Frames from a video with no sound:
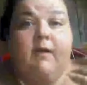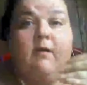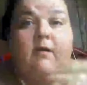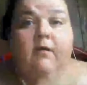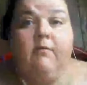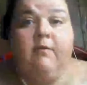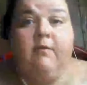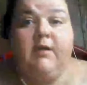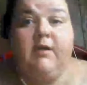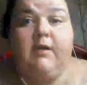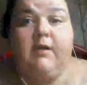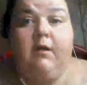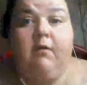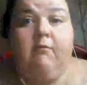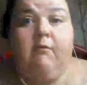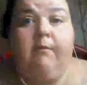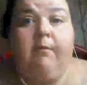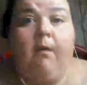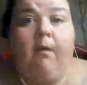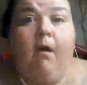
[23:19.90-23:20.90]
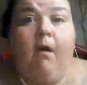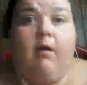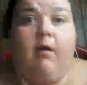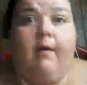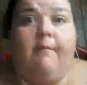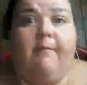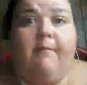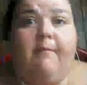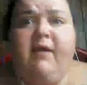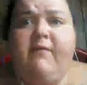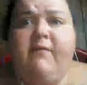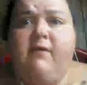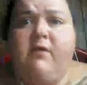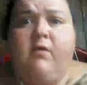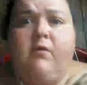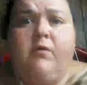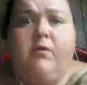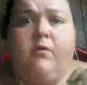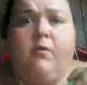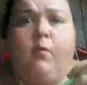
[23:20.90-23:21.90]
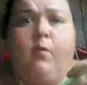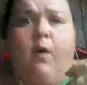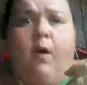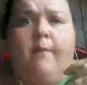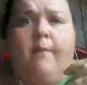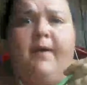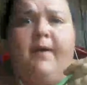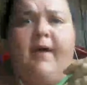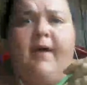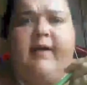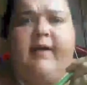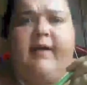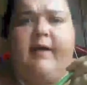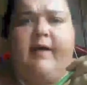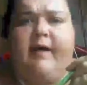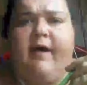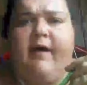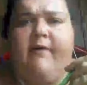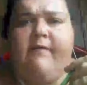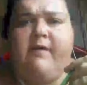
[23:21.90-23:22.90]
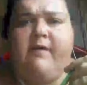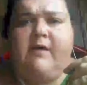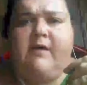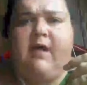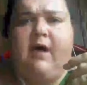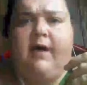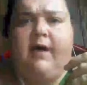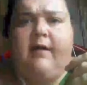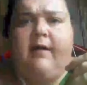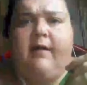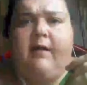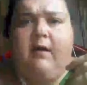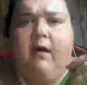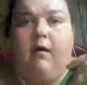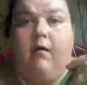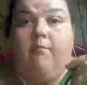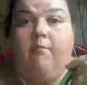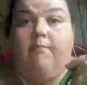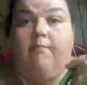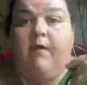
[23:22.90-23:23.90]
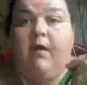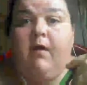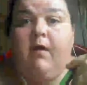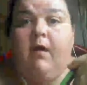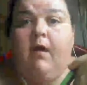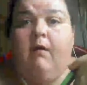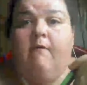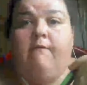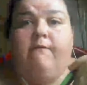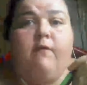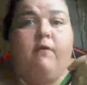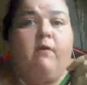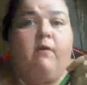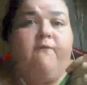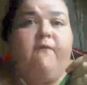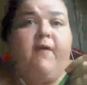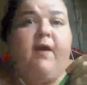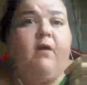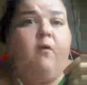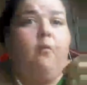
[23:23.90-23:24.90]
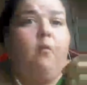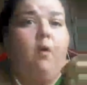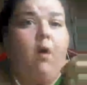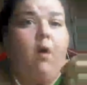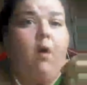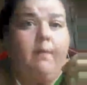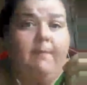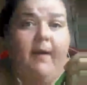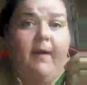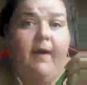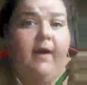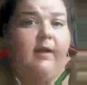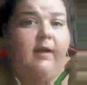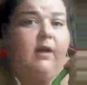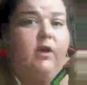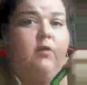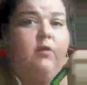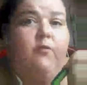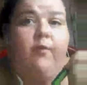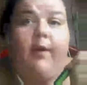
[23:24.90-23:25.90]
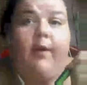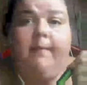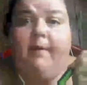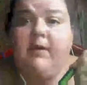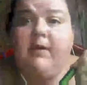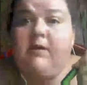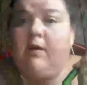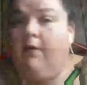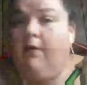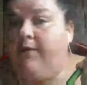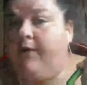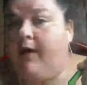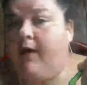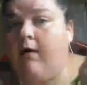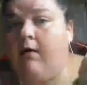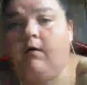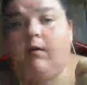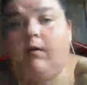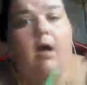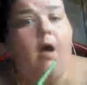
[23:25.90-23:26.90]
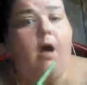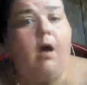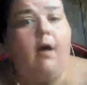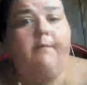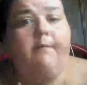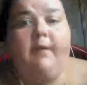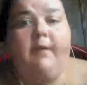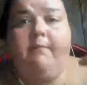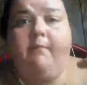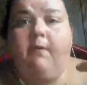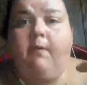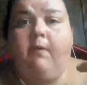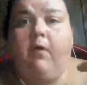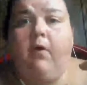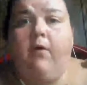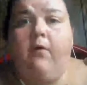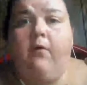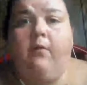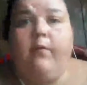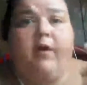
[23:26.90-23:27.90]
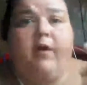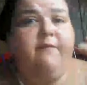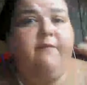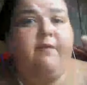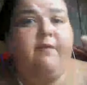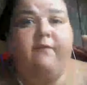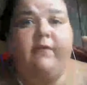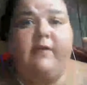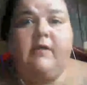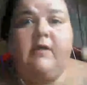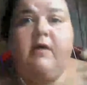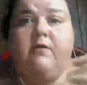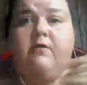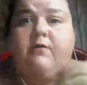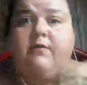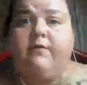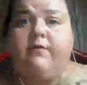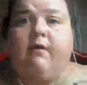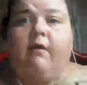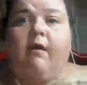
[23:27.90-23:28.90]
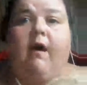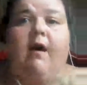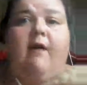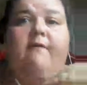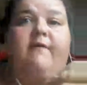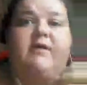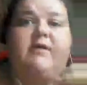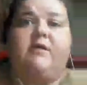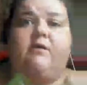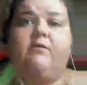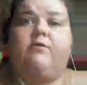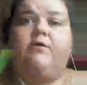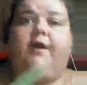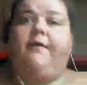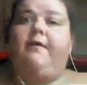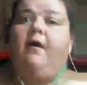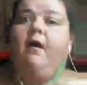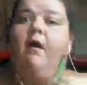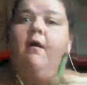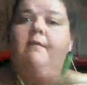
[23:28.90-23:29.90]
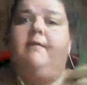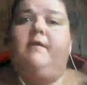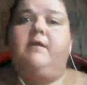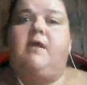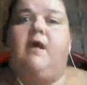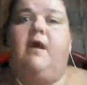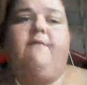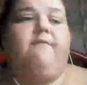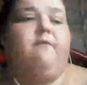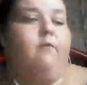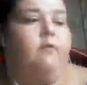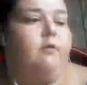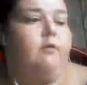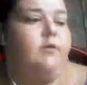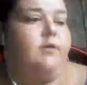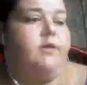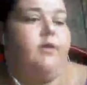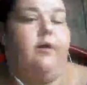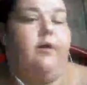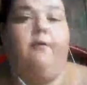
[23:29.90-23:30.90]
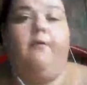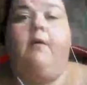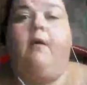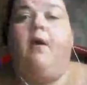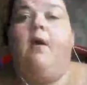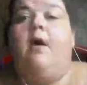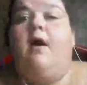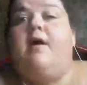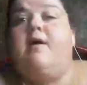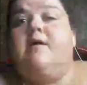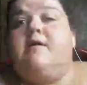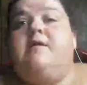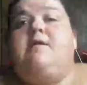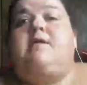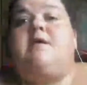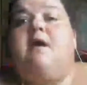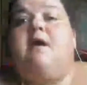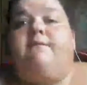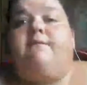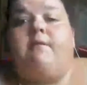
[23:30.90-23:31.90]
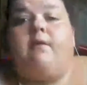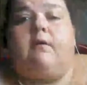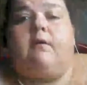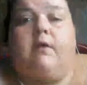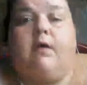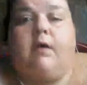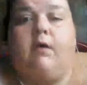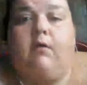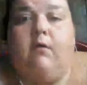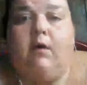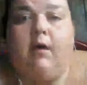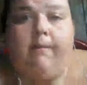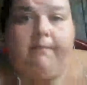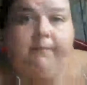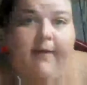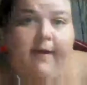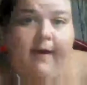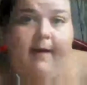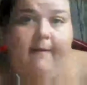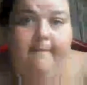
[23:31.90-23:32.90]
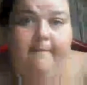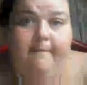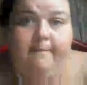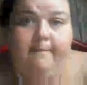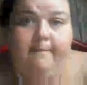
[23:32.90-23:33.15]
you might see it on my blog. I might even start doing Wattpad again. I haven't decided. If you're a fan of Wattpad and you'd read my stuff there, comment below. Even if it's not during the live, I still check the comments afterwards. So definitely hook up that.